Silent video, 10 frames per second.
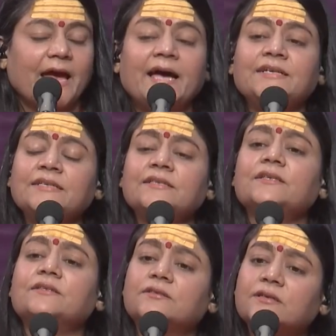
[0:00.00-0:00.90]
And in
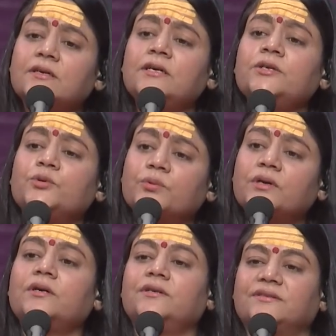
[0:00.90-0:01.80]
the third
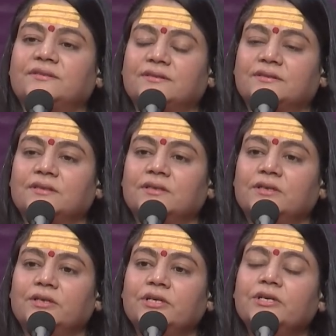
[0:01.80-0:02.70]
verse,
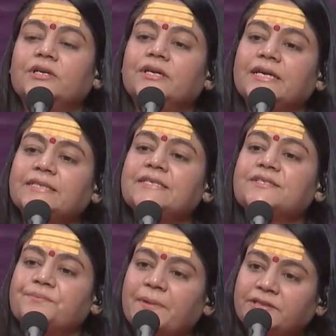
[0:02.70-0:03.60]
it
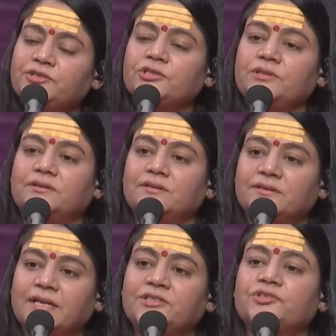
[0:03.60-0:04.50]
is
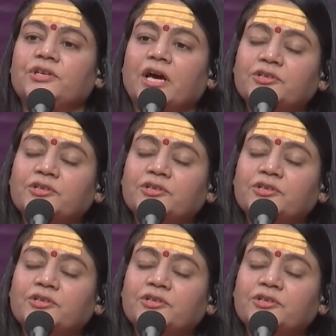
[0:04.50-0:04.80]
mentioned that Shri